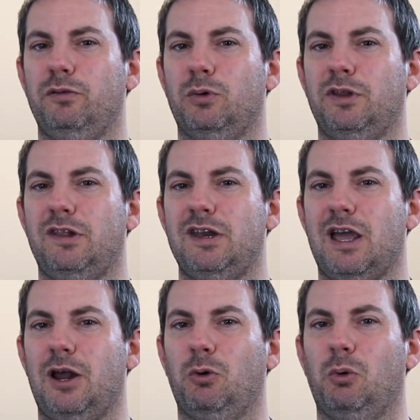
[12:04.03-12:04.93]
or did they
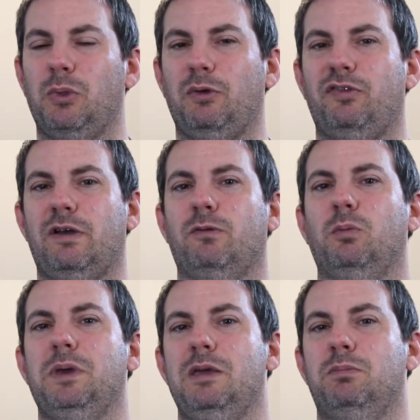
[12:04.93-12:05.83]
not, or were there several
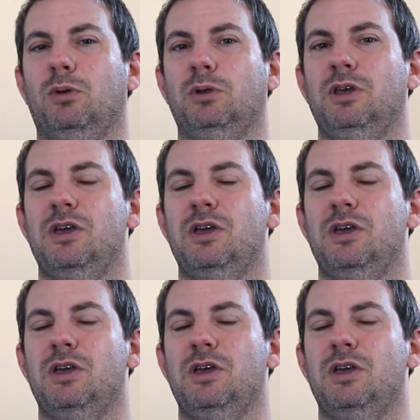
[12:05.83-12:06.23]
people?